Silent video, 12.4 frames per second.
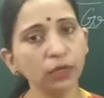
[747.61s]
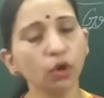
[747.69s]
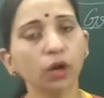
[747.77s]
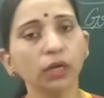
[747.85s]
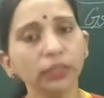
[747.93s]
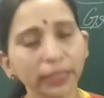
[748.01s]

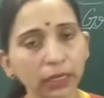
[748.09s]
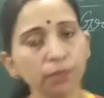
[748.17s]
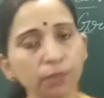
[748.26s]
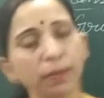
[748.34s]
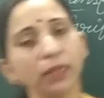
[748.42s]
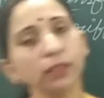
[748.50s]
or taken
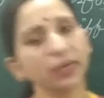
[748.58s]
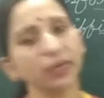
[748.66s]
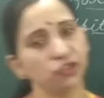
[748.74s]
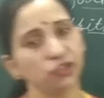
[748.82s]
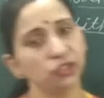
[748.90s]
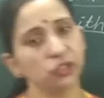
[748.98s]
by the
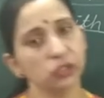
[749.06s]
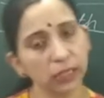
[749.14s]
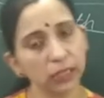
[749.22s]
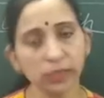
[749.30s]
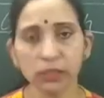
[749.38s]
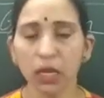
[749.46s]
bacterial
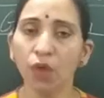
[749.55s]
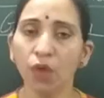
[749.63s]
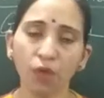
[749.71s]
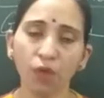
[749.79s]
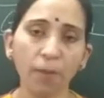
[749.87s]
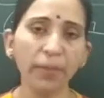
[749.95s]
cells
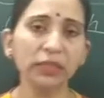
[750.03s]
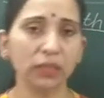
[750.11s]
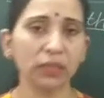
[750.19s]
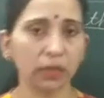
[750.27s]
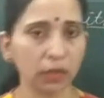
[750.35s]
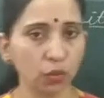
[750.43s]
from its
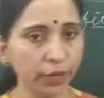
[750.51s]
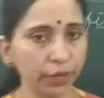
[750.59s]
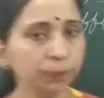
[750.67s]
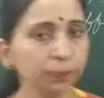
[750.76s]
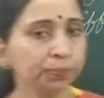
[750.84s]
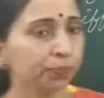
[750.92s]
surrounding.